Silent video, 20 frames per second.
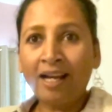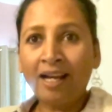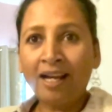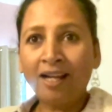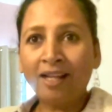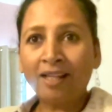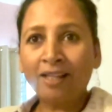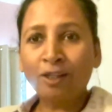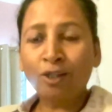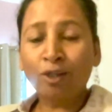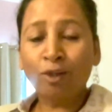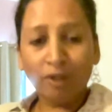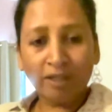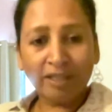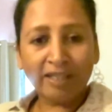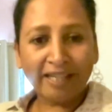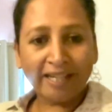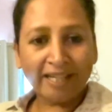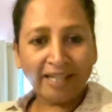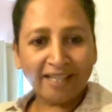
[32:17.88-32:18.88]
The
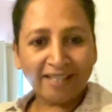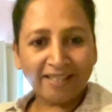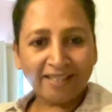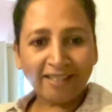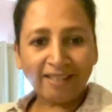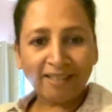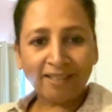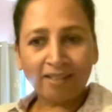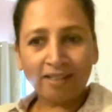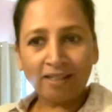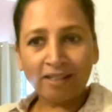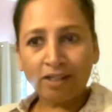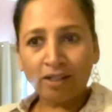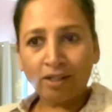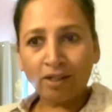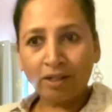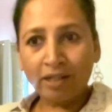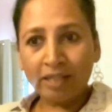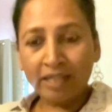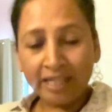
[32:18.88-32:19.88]
good thing is that the
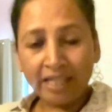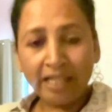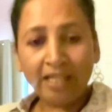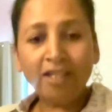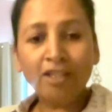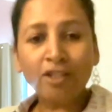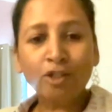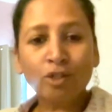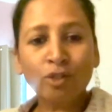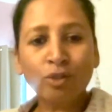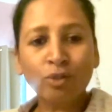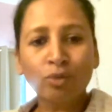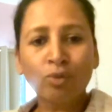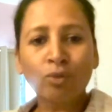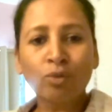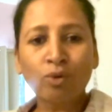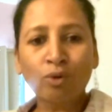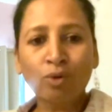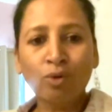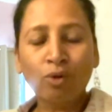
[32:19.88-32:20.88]
need
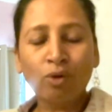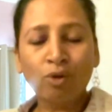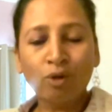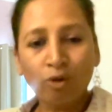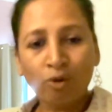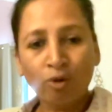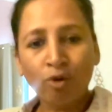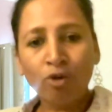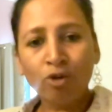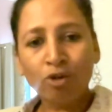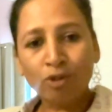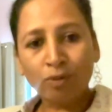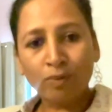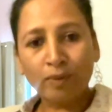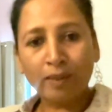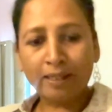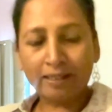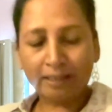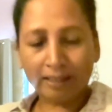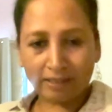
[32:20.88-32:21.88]
to go
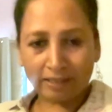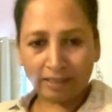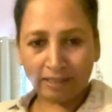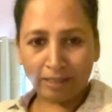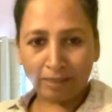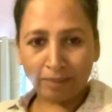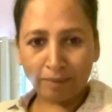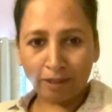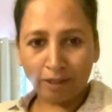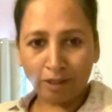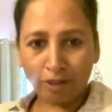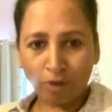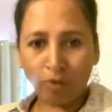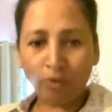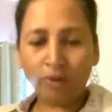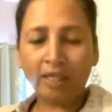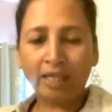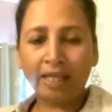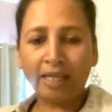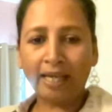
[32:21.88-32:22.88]
towards sustainable
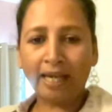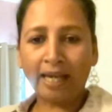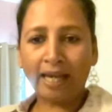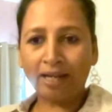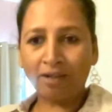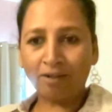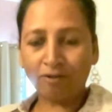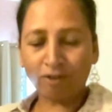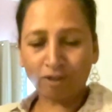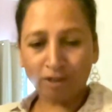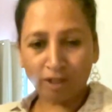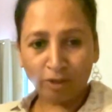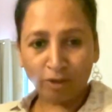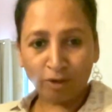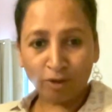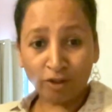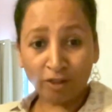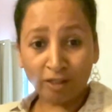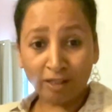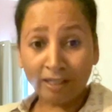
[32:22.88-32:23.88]
clothing and
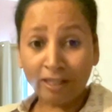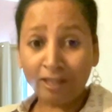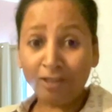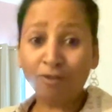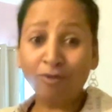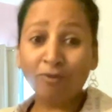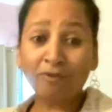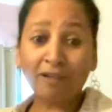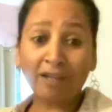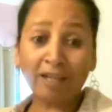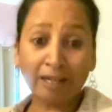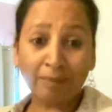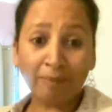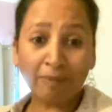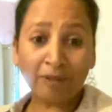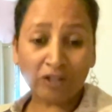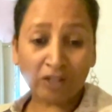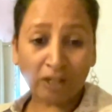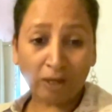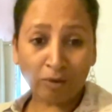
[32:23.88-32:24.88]
solution is very
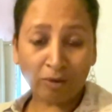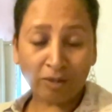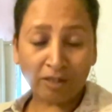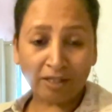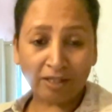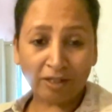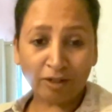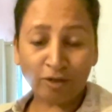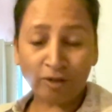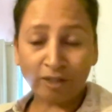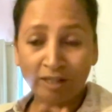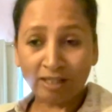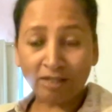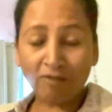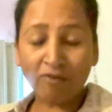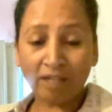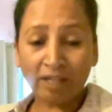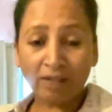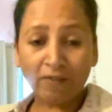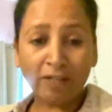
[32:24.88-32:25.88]
much out here. So it's
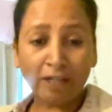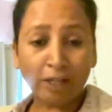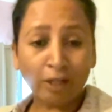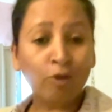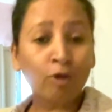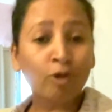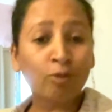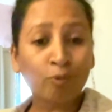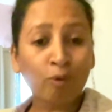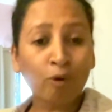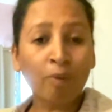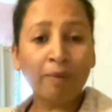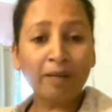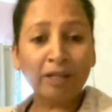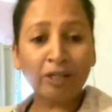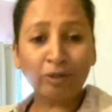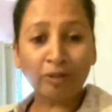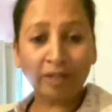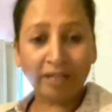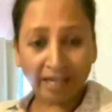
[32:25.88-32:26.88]
a very, very good
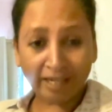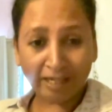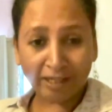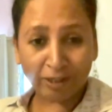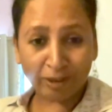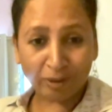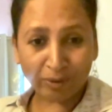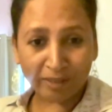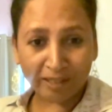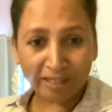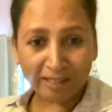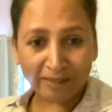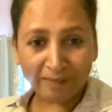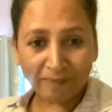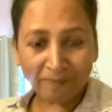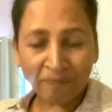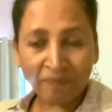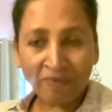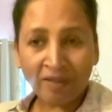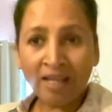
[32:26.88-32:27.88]
moment to get into
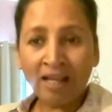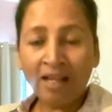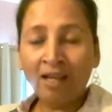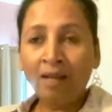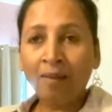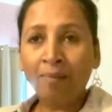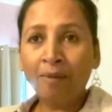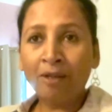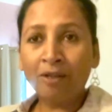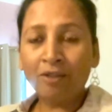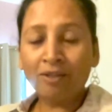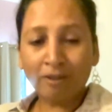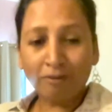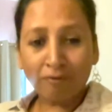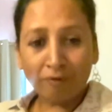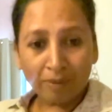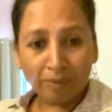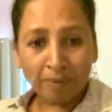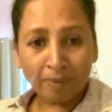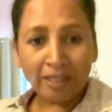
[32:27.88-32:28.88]
this, because
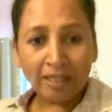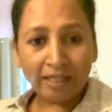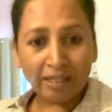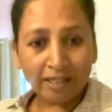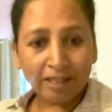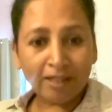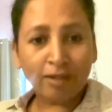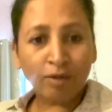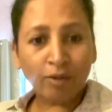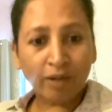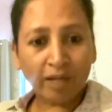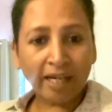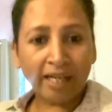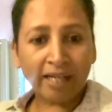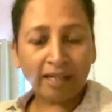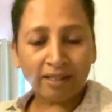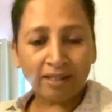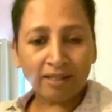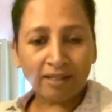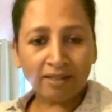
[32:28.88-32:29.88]
everybody is looking
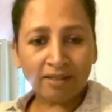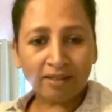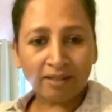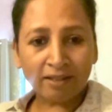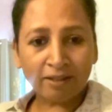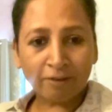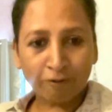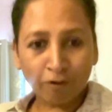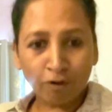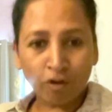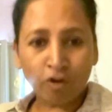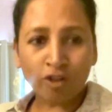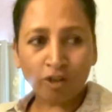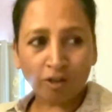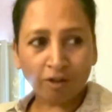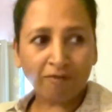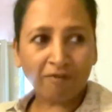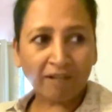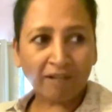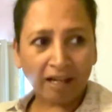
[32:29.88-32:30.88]
at this. The
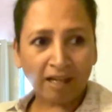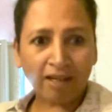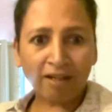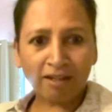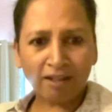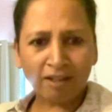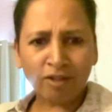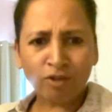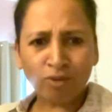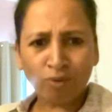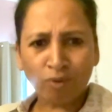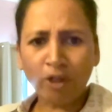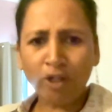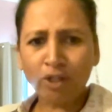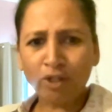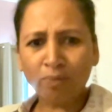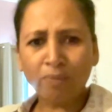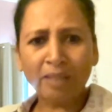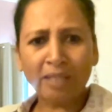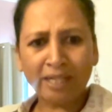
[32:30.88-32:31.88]
future of color is
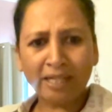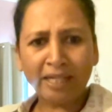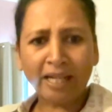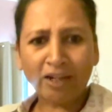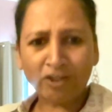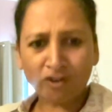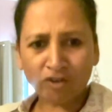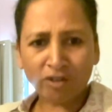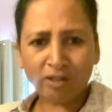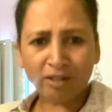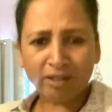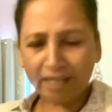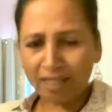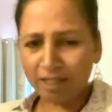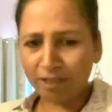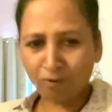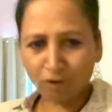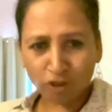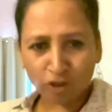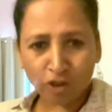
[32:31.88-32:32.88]
going to be in natural
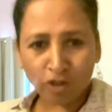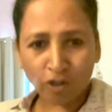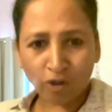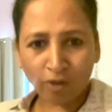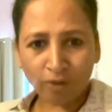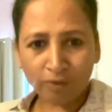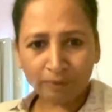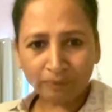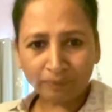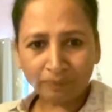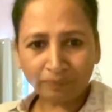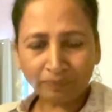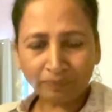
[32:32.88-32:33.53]
dyes for sure.